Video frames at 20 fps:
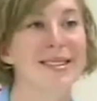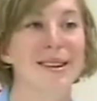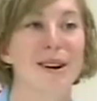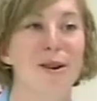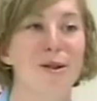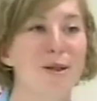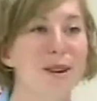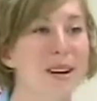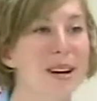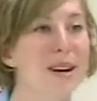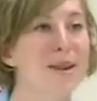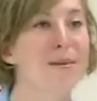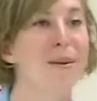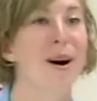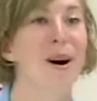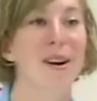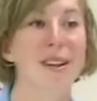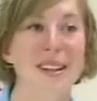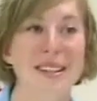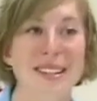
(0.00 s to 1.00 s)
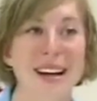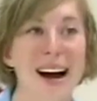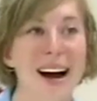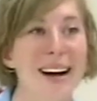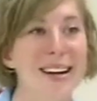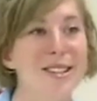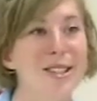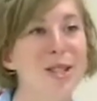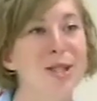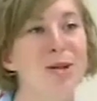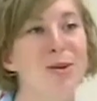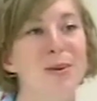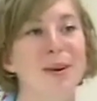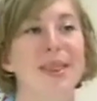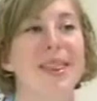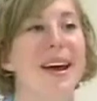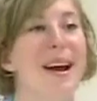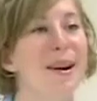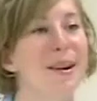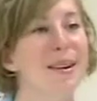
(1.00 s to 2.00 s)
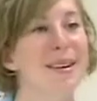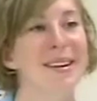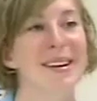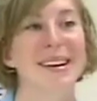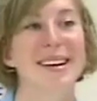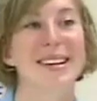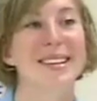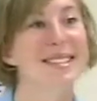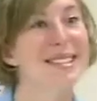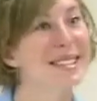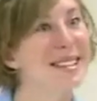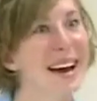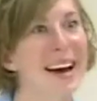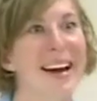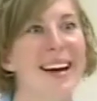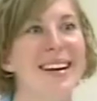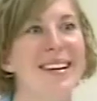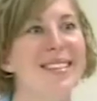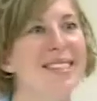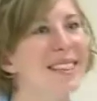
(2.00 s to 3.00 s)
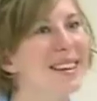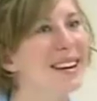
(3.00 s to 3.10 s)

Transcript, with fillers: overcome all the doctors, what they said.